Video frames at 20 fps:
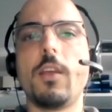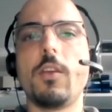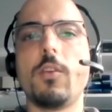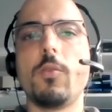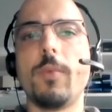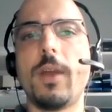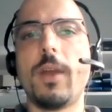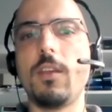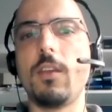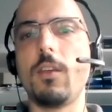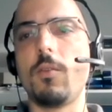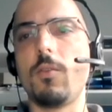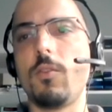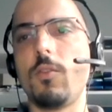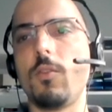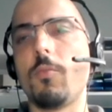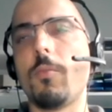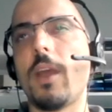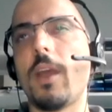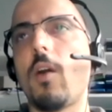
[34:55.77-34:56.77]
You
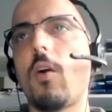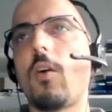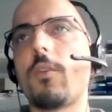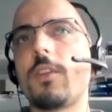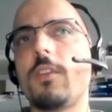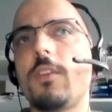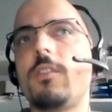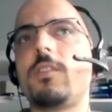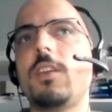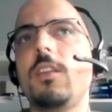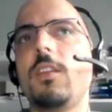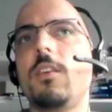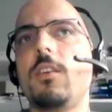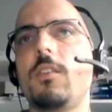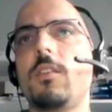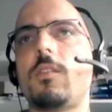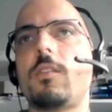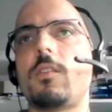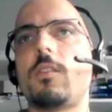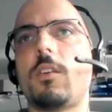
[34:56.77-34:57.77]
may often see
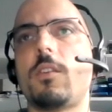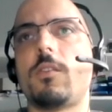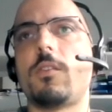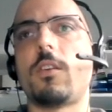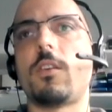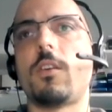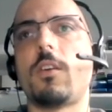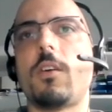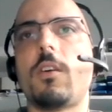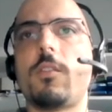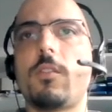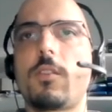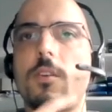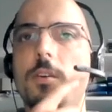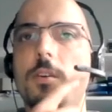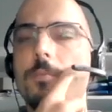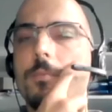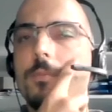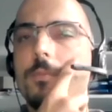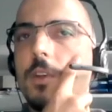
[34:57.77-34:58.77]
this as
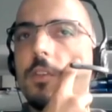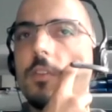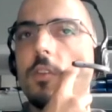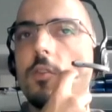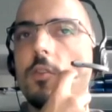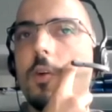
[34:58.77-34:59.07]
a